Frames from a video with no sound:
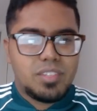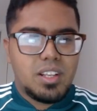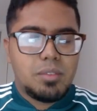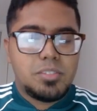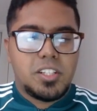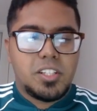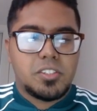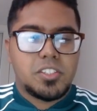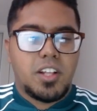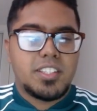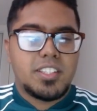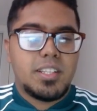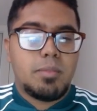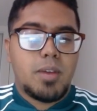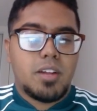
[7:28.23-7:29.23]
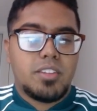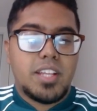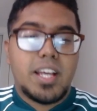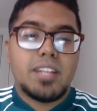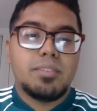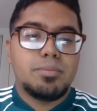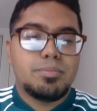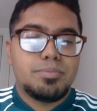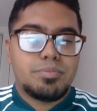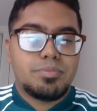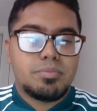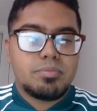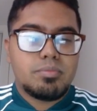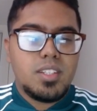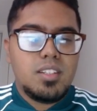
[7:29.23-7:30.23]
Still salty about that.
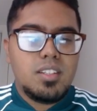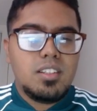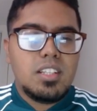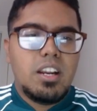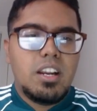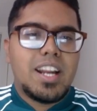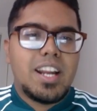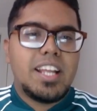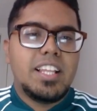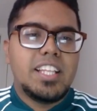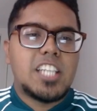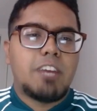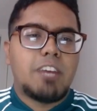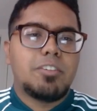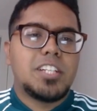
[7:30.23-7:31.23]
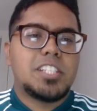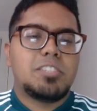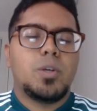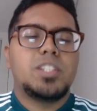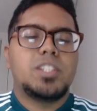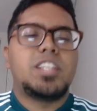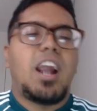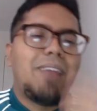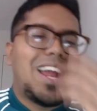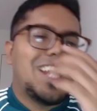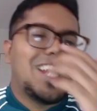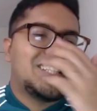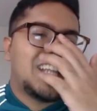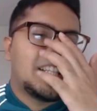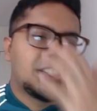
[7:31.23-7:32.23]
Alright, he leads off with
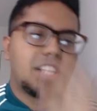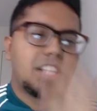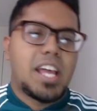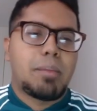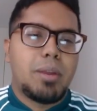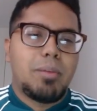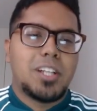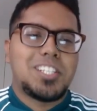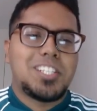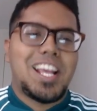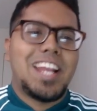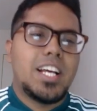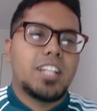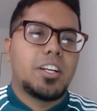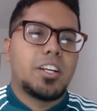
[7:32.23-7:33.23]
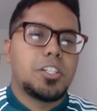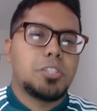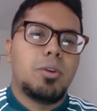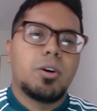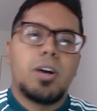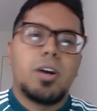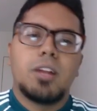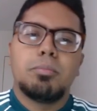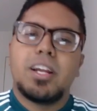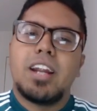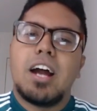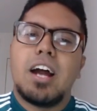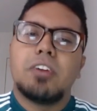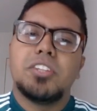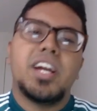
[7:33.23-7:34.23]
Darmanitan, just like pretty much any other Smogon player
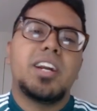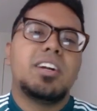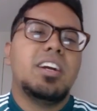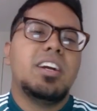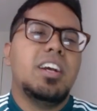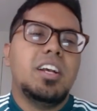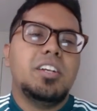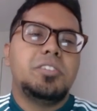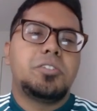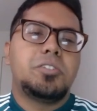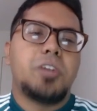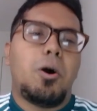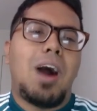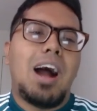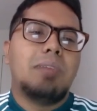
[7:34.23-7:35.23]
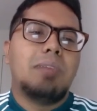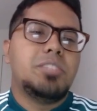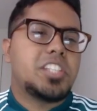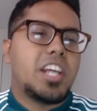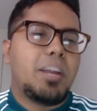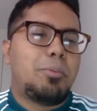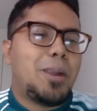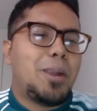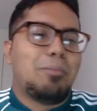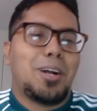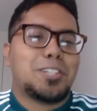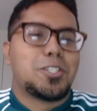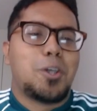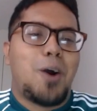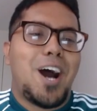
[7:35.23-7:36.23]
out there. So I'm just gonna pretty
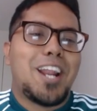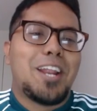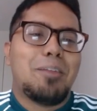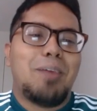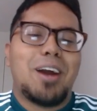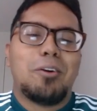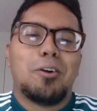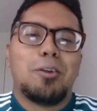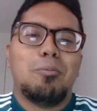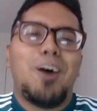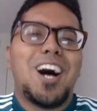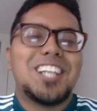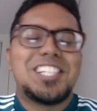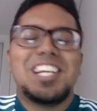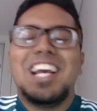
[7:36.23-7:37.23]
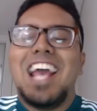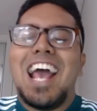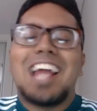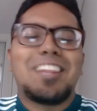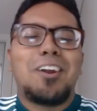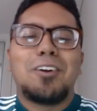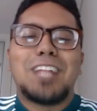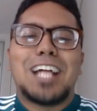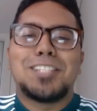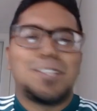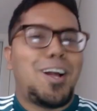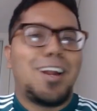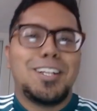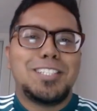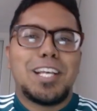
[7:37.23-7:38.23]
much go out into my Rotom Wash. And no, that's
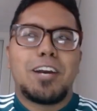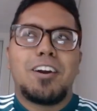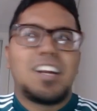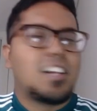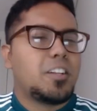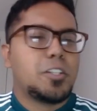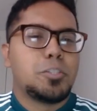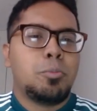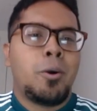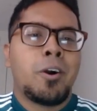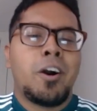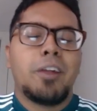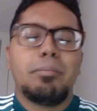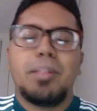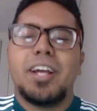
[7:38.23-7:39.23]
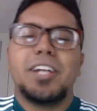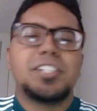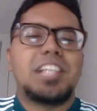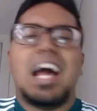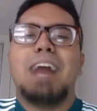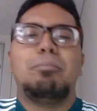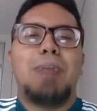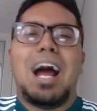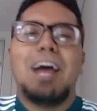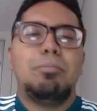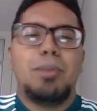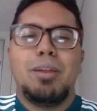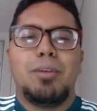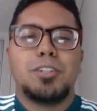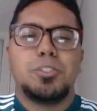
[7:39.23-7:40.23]
not a dig on other Smogon players. I
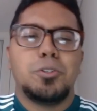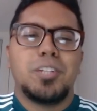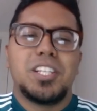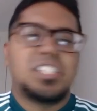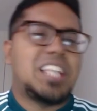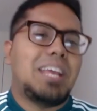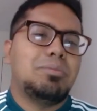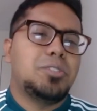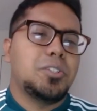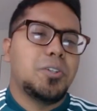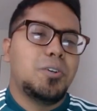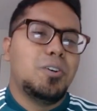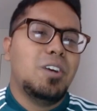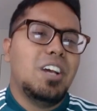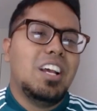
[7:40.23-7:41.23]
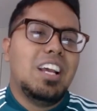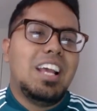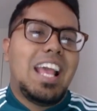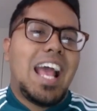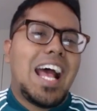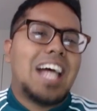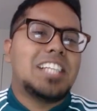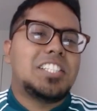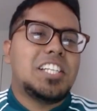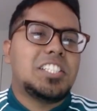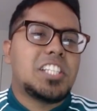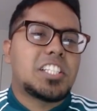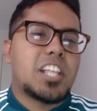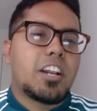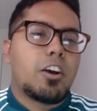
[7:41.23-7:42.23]
pretty much do the same too. As he's
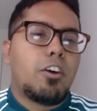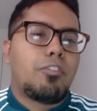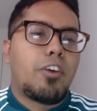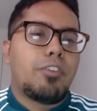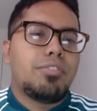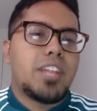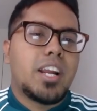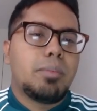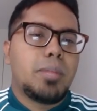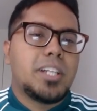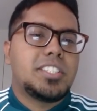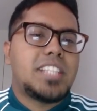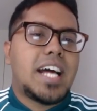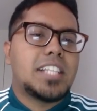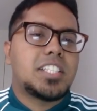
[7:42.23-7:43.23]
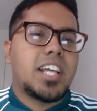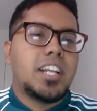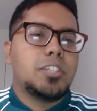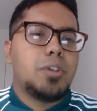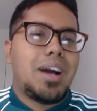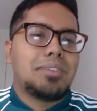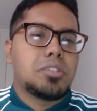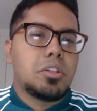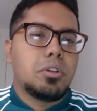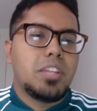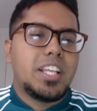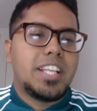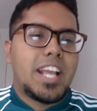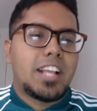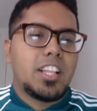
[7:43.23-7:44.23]
just gonna go for a Flare Blitz. That's gonna do
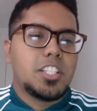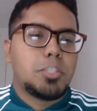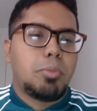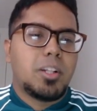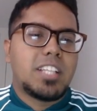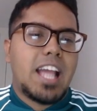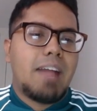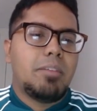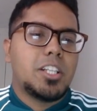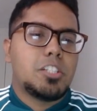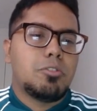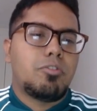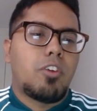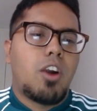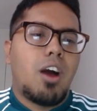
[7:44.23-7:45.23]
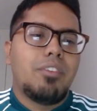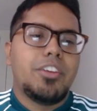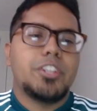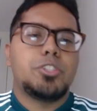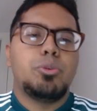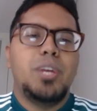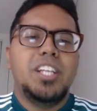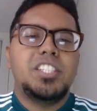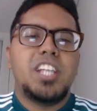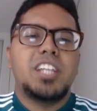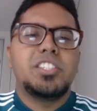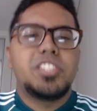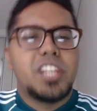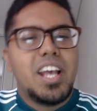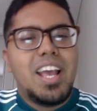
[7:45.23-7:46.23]
absolutely negligible damage for obvious
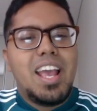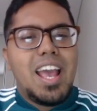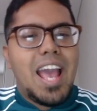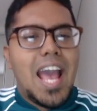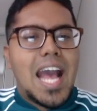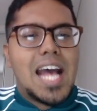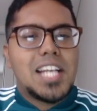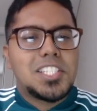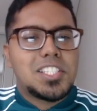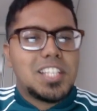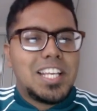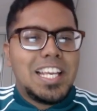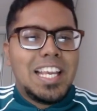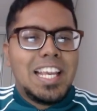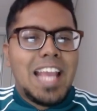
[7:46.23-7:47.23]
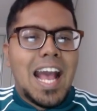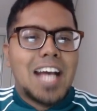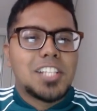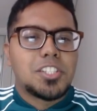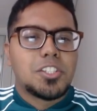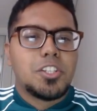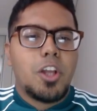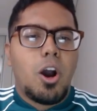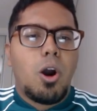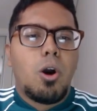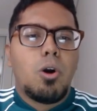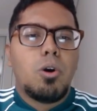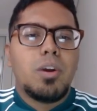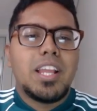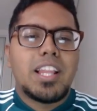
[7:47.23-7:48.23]
reasons, as he has
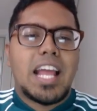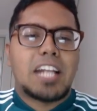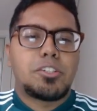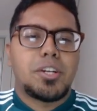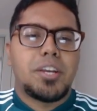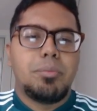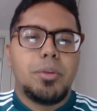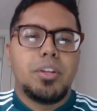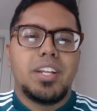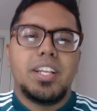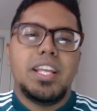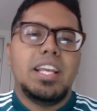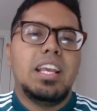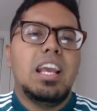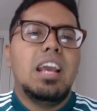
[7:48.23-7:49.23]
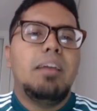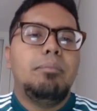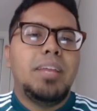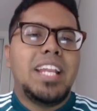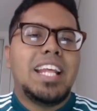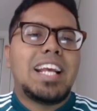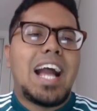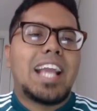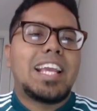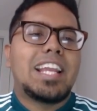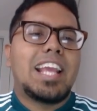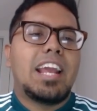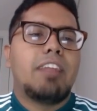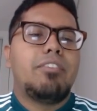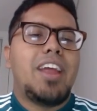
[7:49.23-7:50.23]
no electric immunity, meaning I can
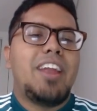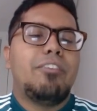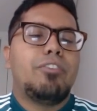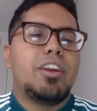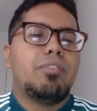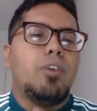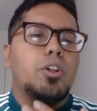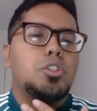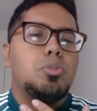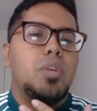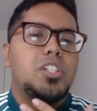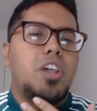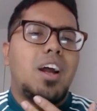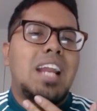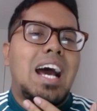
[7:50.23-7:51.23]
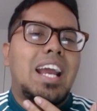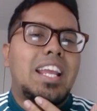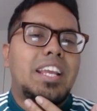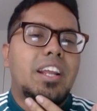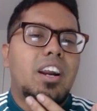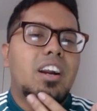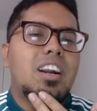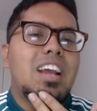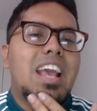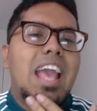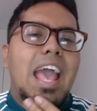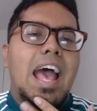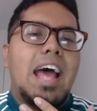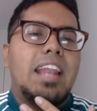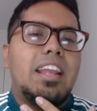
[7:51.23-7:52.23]
get a very free Volt Switch on out here.
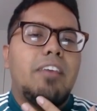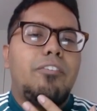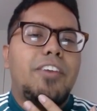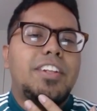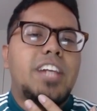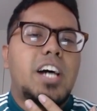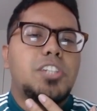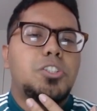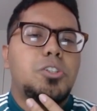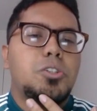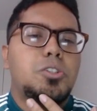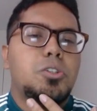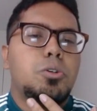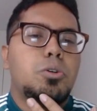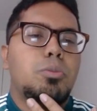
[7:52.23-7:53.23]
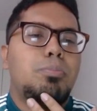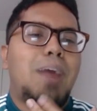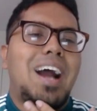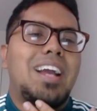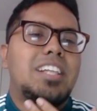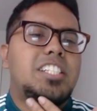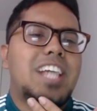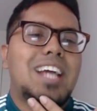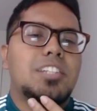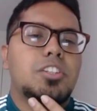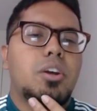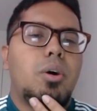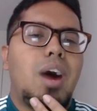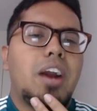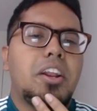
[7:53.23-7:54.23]
And if he does choose to by chance
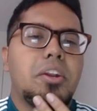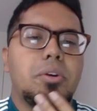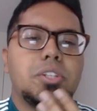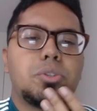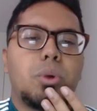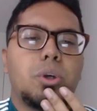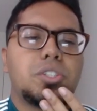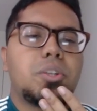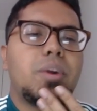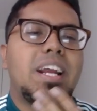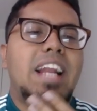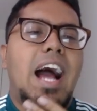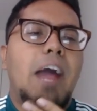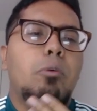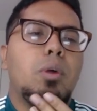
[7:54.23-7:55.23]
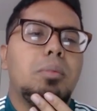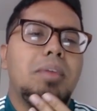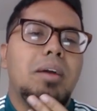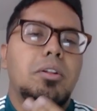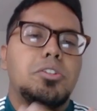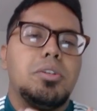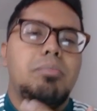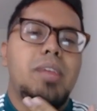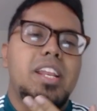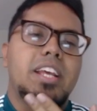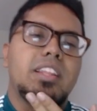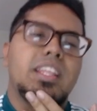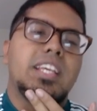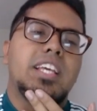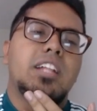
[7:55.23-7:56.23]
go out into his Roserade, I will be able to
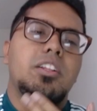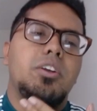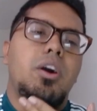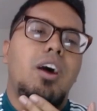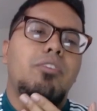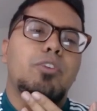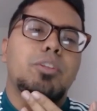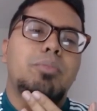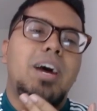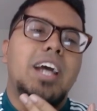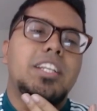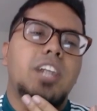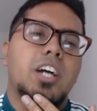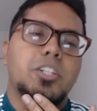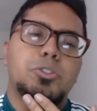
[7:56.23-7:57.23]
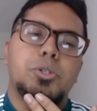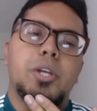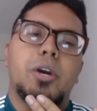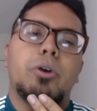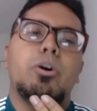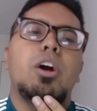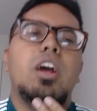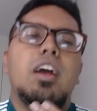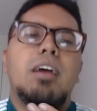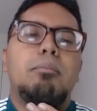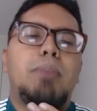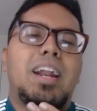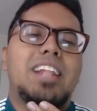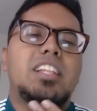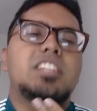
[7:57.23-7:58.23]
immediately kill you off with my Duck Trio.
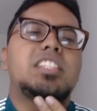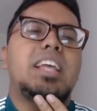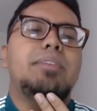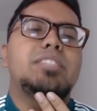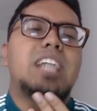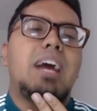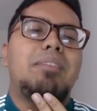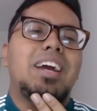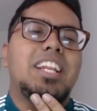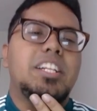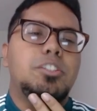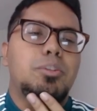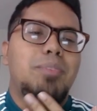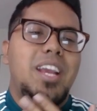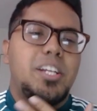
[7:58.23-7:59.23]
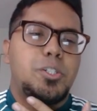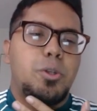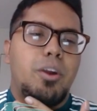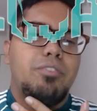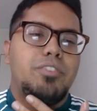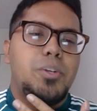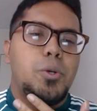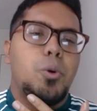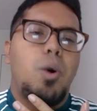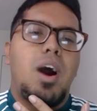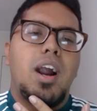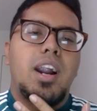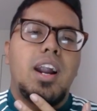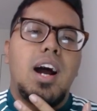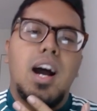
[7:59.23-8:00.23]
But at the same time, I need to make sure if you
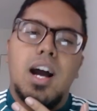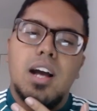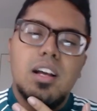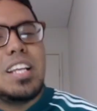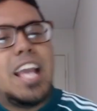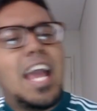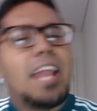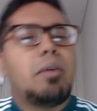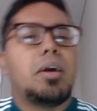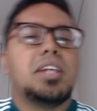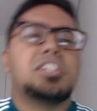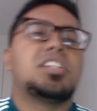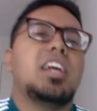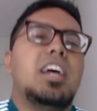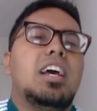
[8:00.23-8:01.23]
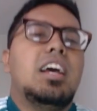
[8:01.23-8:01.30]
are anyways,